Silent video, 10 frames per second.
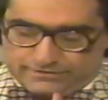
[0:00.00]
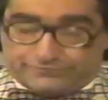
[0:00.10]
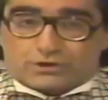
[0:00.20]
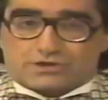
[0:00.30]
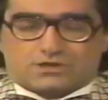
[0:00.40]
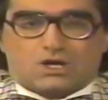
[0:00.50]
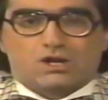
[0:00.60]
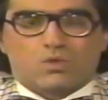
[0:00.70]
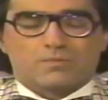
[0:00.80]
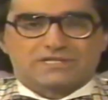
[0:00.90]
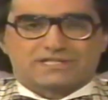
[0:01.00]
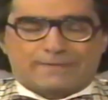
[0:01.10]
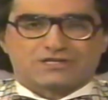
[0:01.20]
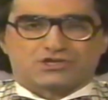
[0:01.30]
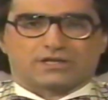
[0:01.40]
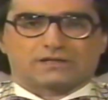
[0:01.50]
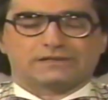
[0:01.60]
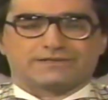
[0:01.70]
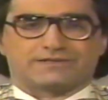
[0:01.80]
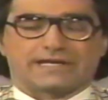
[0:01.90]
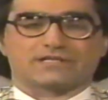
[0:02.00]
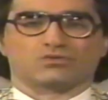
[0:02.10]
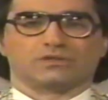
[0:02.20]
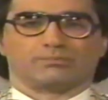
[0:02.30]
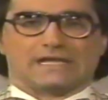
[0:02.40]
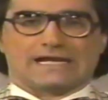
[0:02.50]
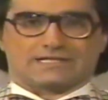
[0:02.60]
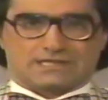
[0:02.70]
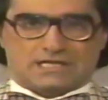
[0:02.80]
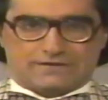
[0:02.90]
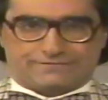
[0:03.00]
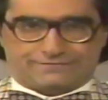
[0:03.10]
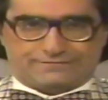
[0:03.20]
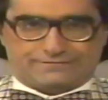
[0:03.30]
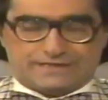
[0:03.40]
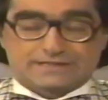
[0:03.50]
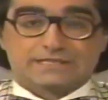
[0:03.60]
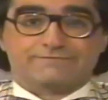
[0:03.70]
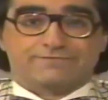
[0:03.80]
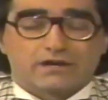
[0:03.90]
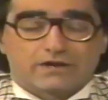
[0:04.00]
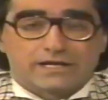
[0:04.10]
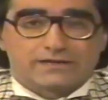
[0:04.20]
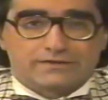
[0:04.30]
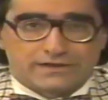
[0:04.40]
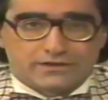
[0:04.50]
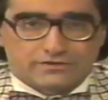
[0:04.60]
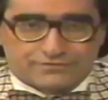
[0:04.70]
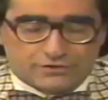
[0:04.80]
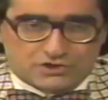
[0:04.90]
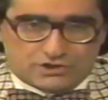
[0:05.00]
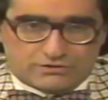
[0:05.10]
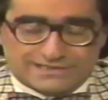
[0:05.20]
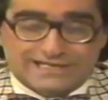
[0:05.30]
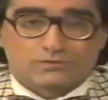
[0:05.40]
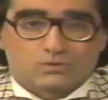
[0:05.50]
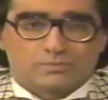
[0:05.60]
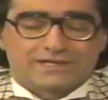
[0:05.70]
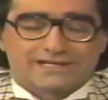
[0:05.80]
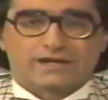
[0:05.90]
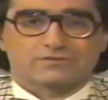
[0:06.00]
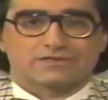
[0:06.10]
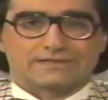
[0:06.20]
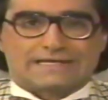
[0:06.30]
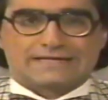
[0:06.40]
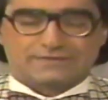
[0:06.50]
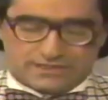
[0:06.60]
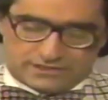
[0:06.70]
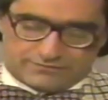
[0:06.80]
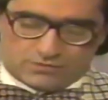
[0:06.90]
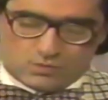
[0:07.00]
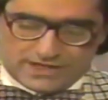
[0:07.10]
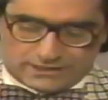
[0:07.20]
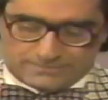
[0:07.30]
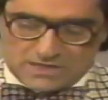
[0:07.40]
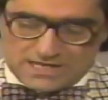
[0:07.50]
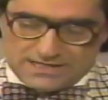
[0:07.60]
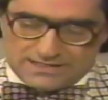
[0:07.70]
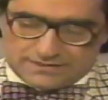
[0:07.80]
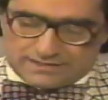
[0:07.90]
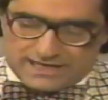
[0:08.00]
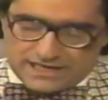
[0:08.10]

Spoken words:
the first all-woman space shuttle is scheduled to blast off in the very near future. A date will be announced at the end of the week. The